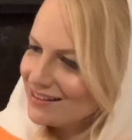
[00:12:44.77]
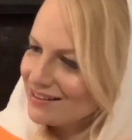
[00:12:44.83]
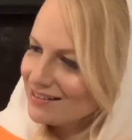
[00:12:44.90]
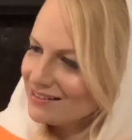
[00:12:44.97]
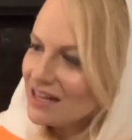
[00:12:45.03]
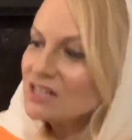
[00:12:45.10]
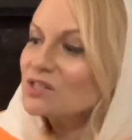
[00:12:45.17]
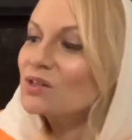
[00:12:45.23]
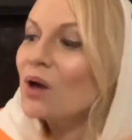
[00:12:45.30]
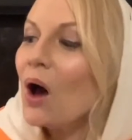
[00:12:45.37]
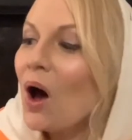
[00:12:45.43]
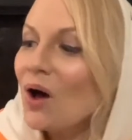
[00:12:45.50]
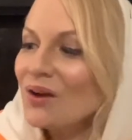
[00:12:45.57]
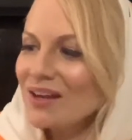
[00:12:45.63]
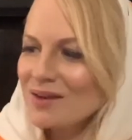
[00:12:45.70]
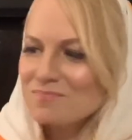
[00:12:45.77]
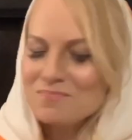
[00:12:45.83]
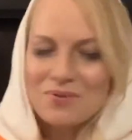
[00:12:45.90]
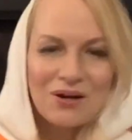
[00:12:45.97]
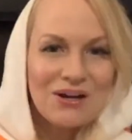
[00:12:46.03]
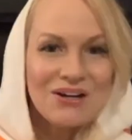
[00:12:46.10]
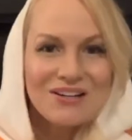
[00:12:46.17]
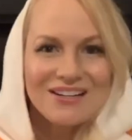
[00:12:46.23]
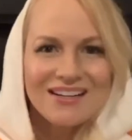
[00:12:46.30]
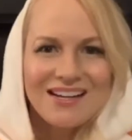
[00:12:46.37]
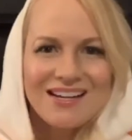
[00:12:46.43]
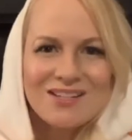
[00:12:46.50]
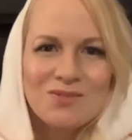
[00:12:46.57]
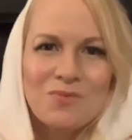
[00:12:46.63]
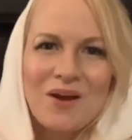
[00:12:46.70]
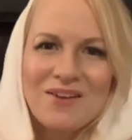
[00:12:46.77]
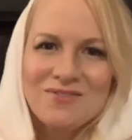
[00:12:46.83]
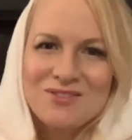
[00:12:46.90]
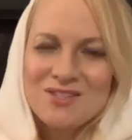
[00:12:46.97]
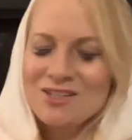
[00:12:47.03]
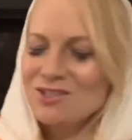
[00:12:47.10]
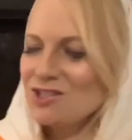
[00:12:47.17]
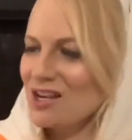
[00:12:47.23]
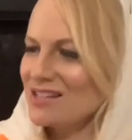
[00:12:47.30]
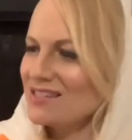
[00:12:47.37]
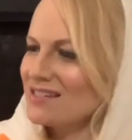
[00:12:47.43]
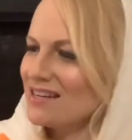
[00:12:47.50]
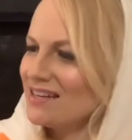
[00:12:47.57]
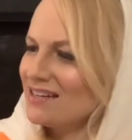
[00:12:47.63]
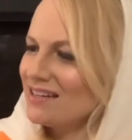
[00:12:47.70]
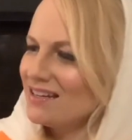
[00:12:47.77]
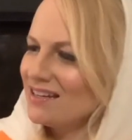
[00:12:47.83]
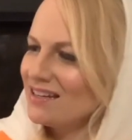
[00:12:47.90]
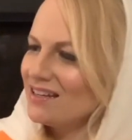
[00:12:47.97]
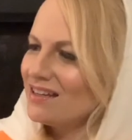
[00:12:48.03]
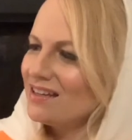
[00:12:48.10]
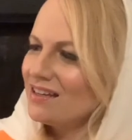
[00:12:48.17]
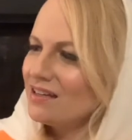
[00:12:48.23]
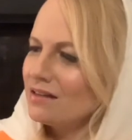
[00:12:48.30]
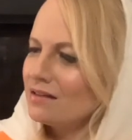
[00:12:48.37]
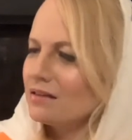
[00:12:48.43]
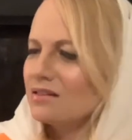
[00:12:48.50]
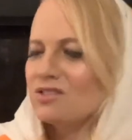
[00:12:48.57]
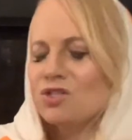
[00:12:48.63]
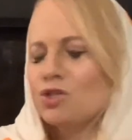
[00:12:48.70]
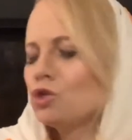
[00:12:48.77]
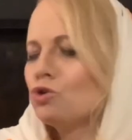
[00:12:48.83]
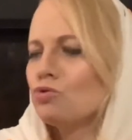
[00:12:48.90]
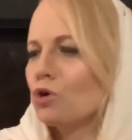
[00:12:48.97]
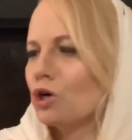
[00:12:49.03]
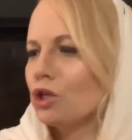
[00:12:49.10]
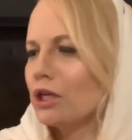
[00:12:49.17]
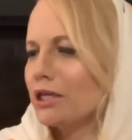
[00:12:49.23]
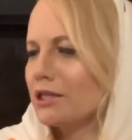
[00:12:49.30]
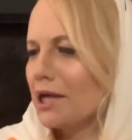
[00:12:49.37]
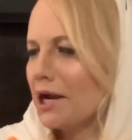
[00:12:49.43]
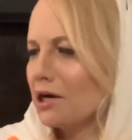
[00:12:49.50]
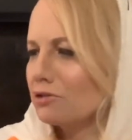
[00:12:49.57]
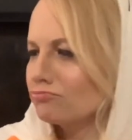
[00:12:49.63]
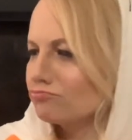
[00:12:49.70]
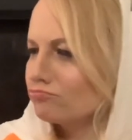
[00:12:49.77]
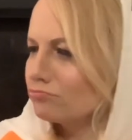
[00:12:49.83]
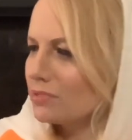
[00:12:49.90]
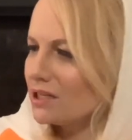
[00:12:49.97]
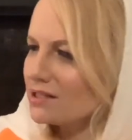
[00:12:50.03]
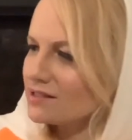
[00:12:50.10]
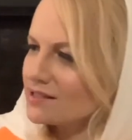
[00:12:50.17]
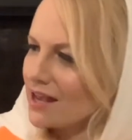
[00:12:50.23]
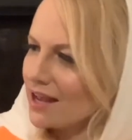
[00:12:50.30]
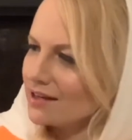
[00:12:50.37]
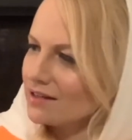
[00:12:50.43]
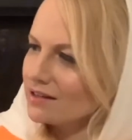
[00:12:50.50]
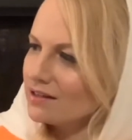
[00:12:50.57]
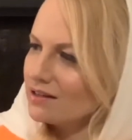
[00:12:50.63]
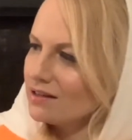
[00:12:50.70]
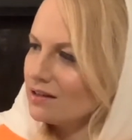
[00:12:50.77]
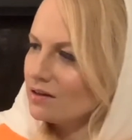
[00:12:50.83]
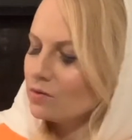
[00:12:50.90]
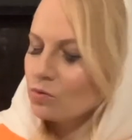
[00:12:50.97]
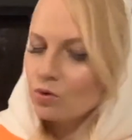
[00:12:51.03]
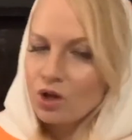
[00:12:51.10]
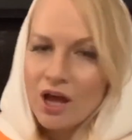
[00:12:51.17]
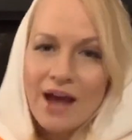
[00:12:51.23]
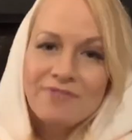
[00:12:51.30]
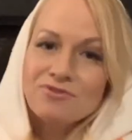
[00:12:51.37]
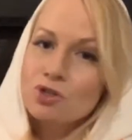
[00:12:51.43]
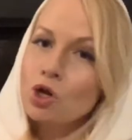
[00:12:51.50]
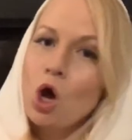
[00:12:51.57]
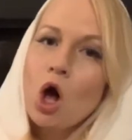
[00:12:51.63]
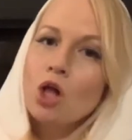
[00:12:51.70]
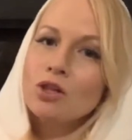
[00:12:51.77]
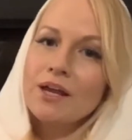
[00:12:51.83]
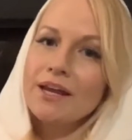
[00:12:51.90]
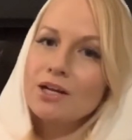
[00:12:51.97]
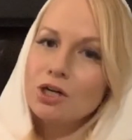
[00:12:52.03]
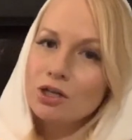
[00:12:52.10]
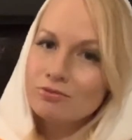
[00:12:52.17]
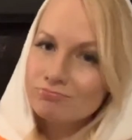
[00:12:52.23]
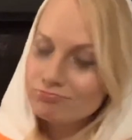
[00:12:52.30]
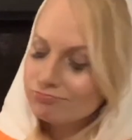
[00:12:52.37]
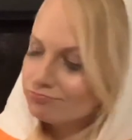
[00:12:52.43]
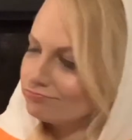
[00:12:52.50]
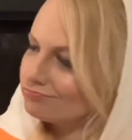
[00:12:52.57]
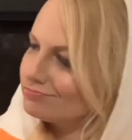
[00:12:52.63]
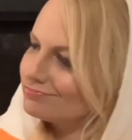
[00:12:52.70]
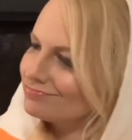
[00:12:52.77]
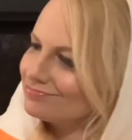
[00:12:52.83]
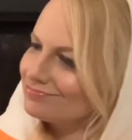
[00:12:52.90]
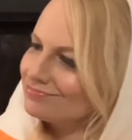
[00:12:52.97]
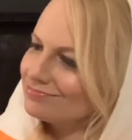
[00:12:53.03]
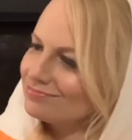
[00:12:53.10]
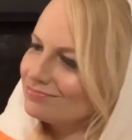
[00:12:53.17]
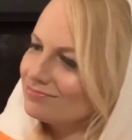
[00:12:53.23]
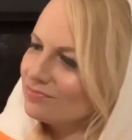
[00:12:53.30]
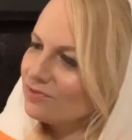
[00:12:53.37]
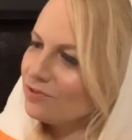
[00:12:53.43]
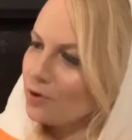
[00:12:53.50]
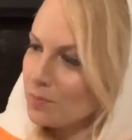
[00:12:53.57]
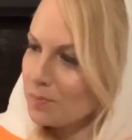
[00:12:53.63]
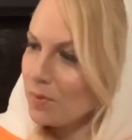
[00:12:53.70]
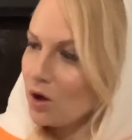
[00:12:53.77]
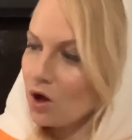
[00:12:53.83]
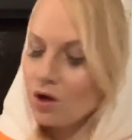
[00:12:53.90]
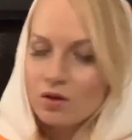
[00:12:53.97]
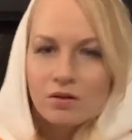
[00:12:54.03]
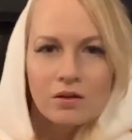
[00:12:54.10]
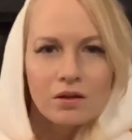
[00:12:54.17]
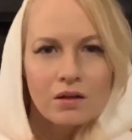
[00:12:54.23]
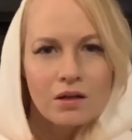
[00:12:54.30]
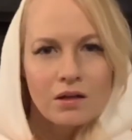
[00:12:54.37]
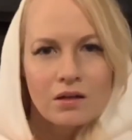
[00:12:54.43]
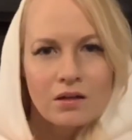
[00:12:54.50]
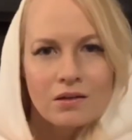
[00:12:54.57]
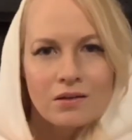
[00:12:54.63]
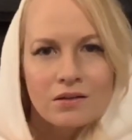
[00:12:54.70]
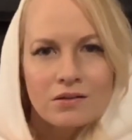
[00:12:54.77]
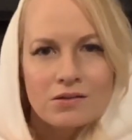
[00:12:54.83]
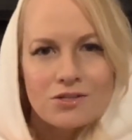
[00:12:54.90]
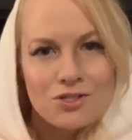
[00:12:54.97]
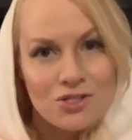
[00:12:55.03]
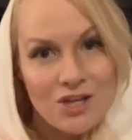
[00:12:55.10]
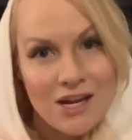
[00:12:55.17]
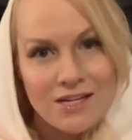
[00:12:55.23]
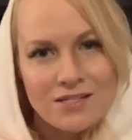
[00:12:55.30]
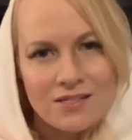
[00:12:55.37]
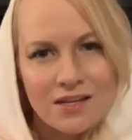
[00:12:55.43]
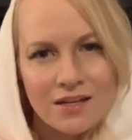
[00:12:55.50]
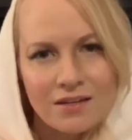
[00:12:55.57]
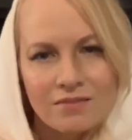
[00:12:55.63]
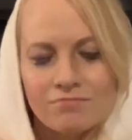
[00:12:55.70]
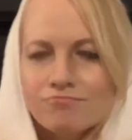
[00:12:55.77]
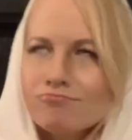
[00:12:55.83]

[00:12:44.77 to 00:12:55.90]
Let's call him Bert, his wife suggested. It's too early there, he said. We'll have to call later. Football. Jason.